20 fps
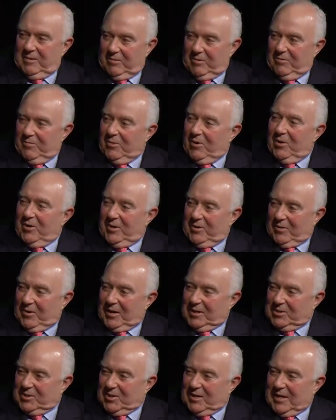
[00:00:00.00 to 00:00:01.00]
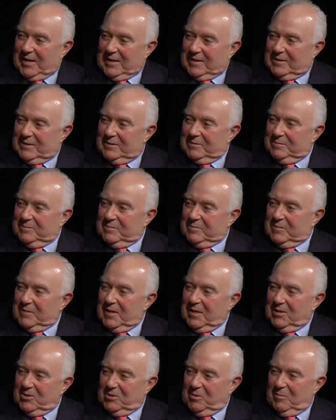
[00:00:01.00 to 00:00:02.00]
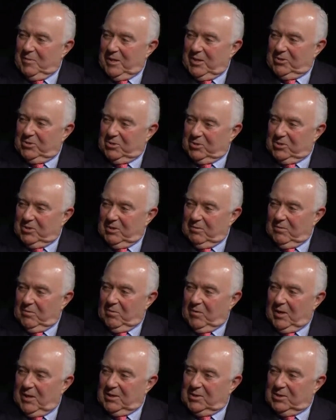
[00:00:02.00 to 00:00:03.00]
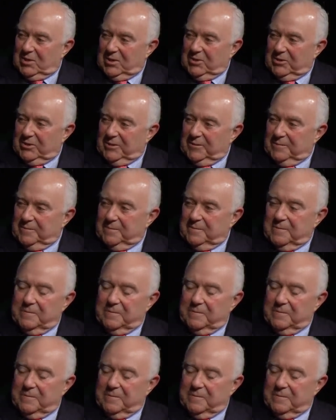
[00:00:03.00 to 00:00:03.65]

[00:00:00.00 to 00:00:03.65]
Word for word: of the Voting Rights Act as a major civil rights issue.